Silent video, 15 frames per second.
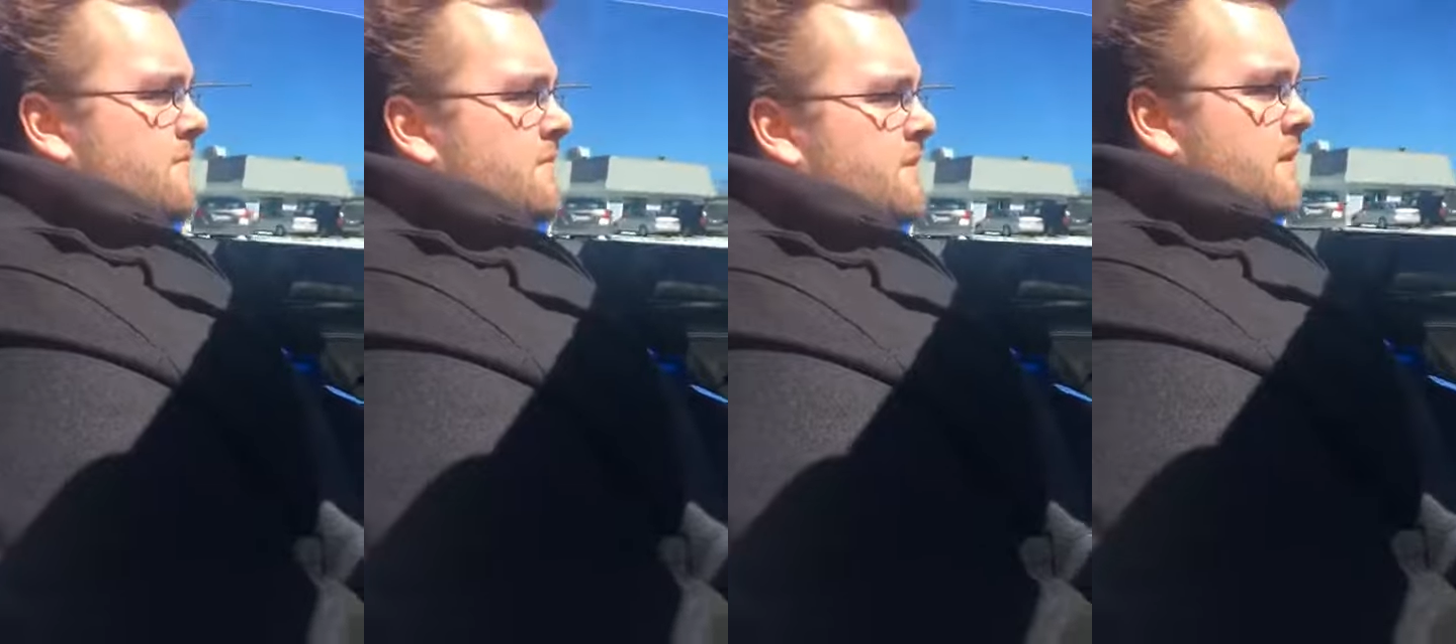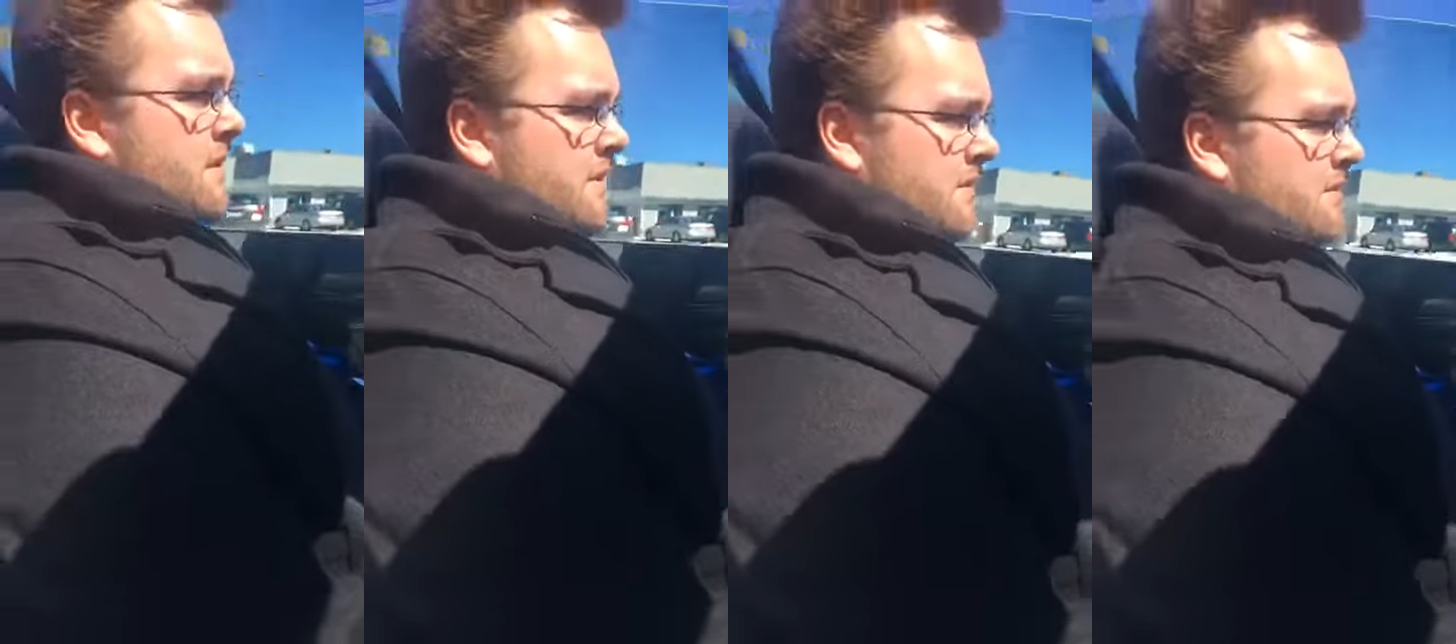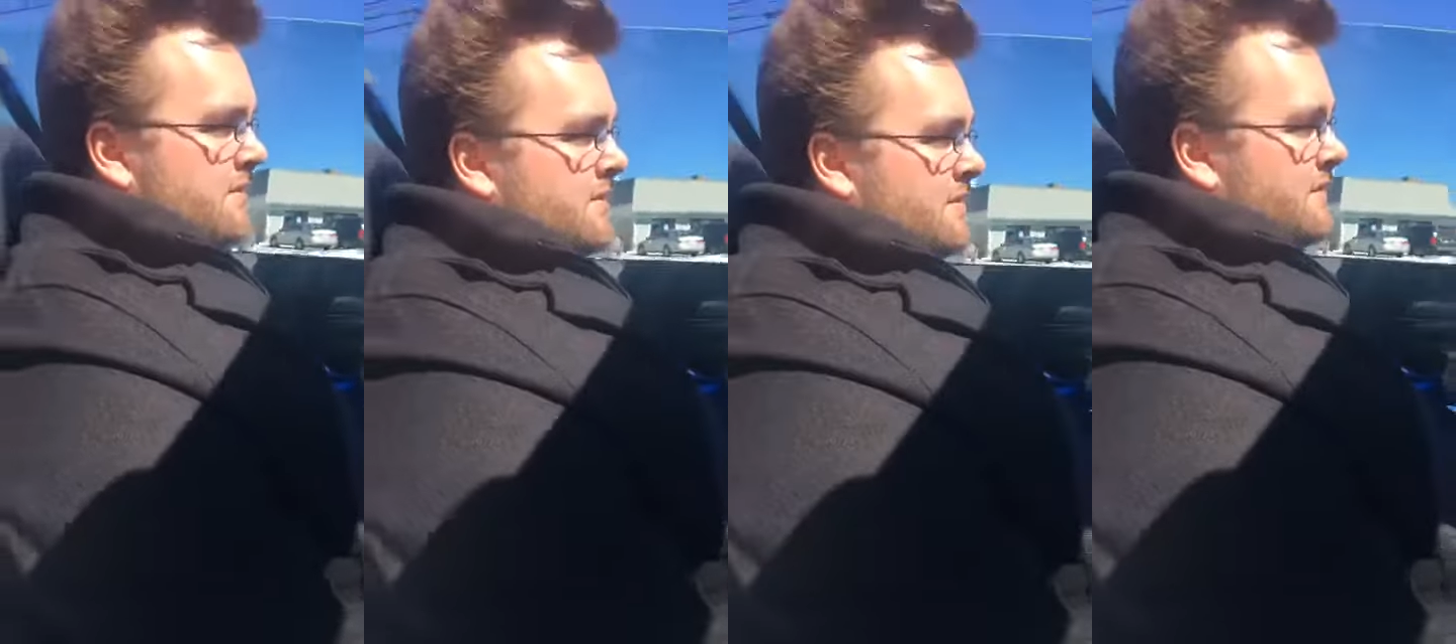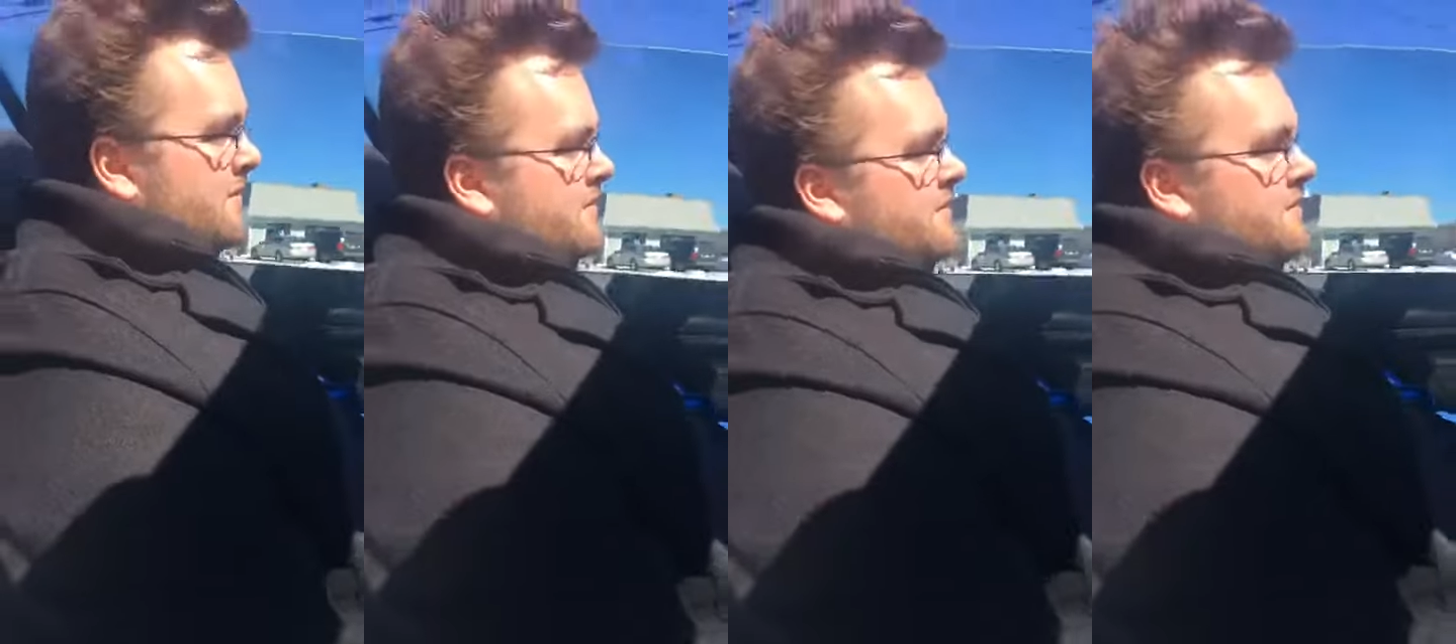They meant
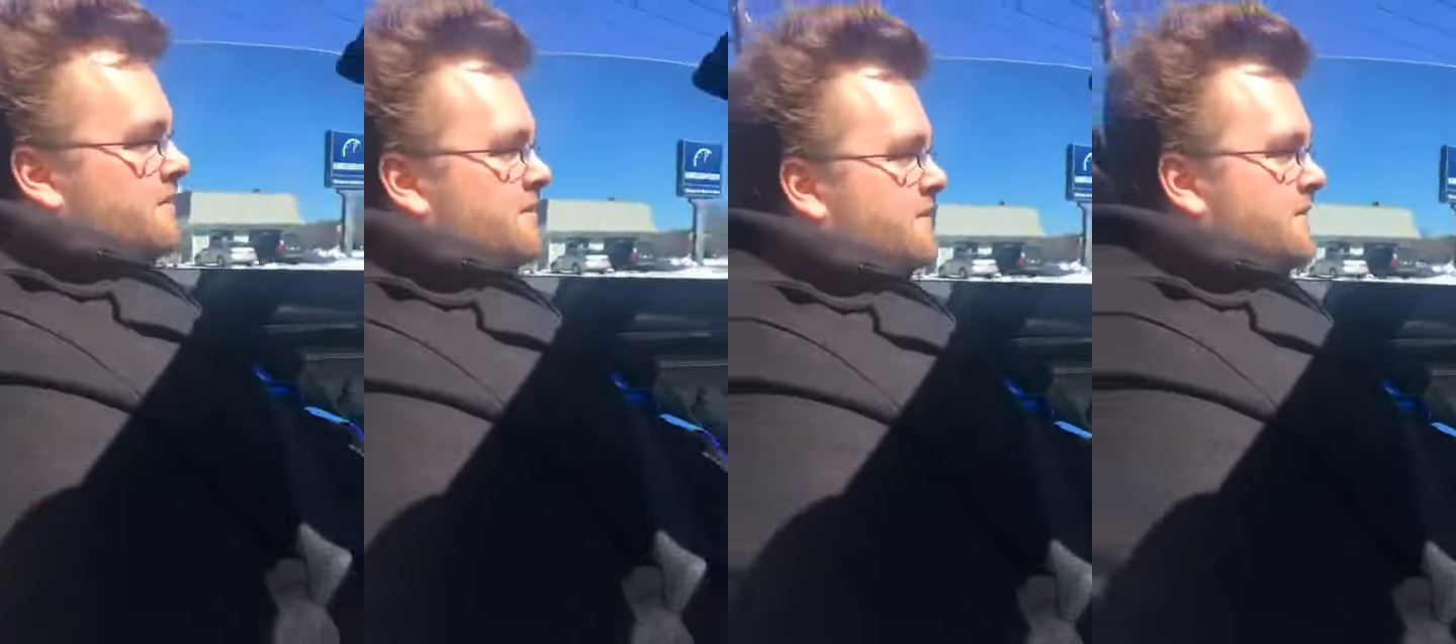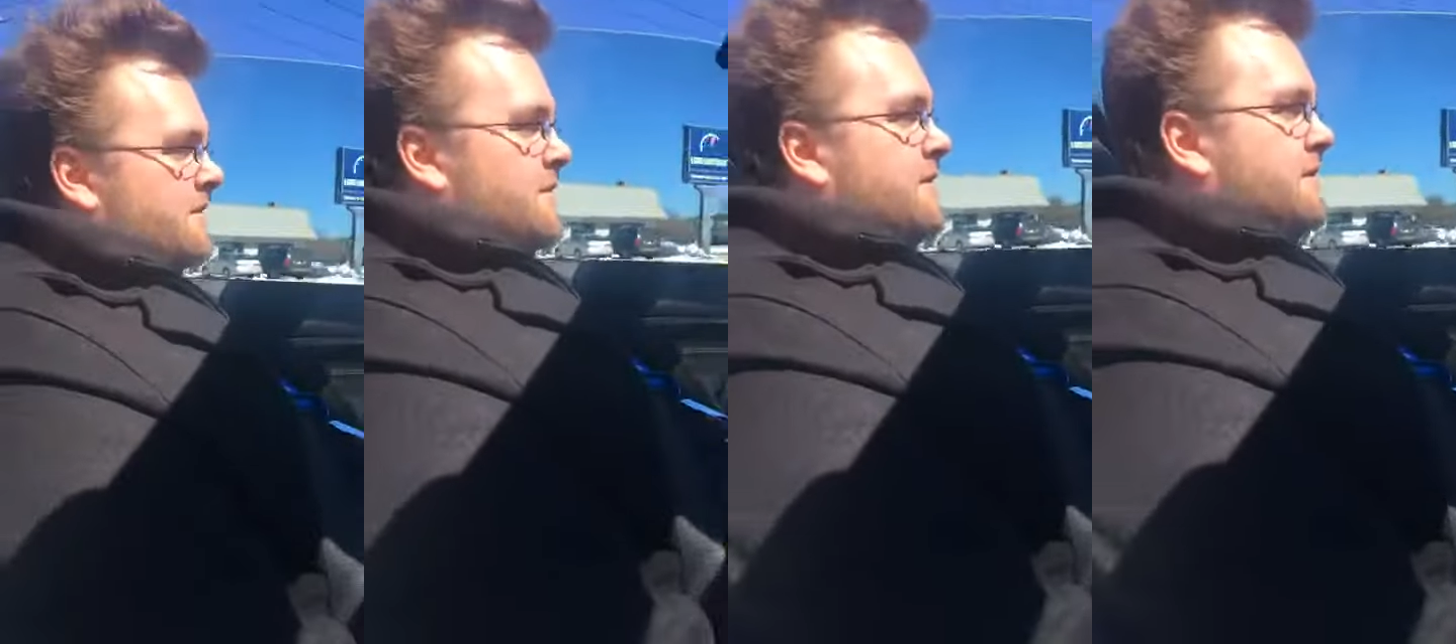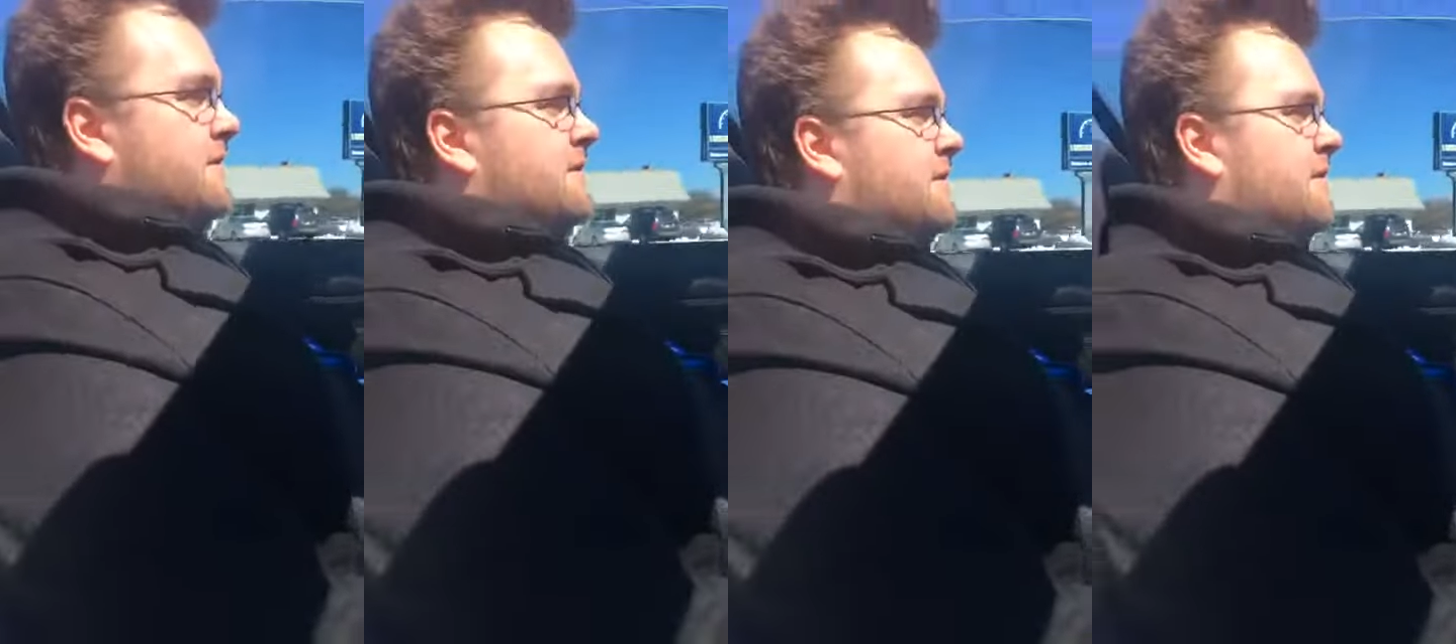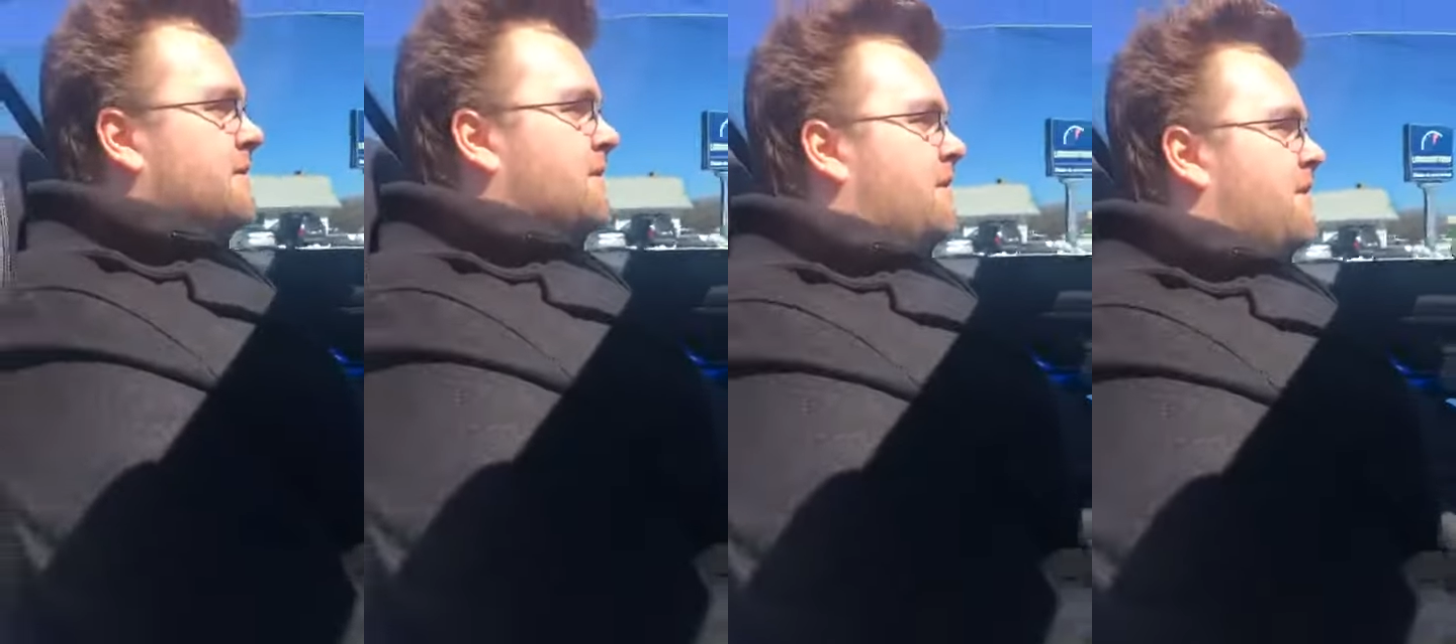the engine off the
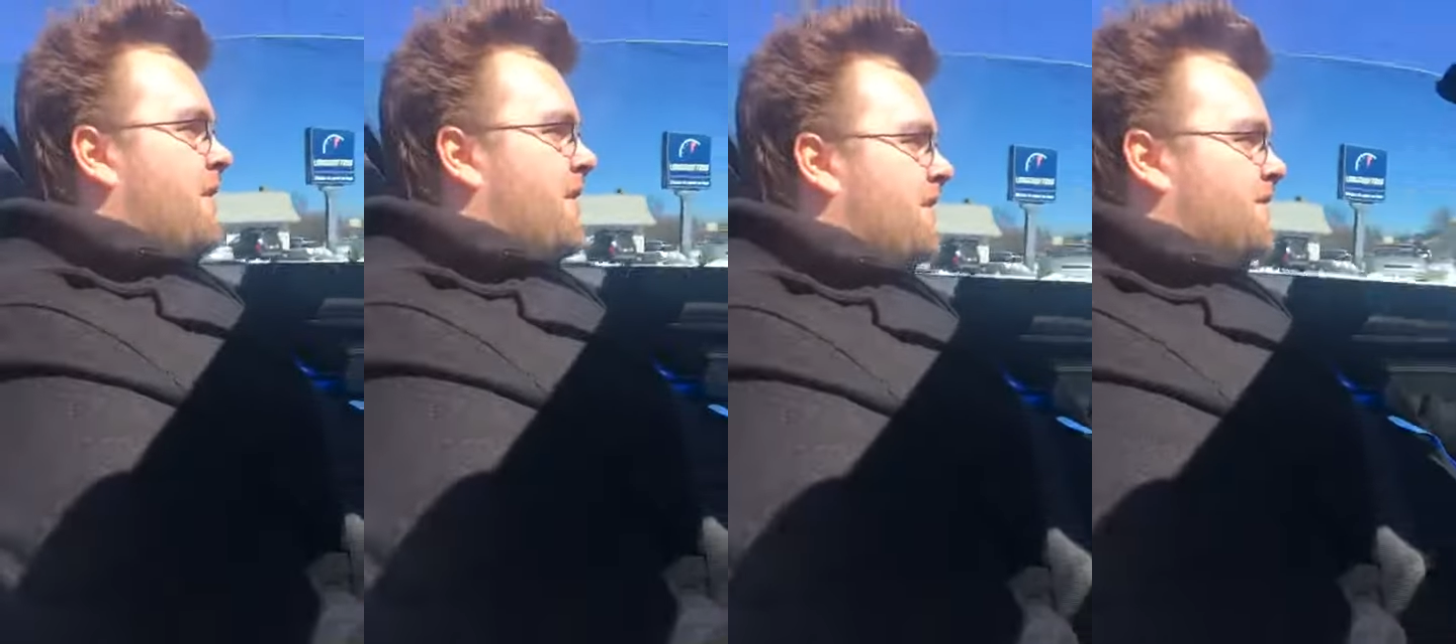UPS.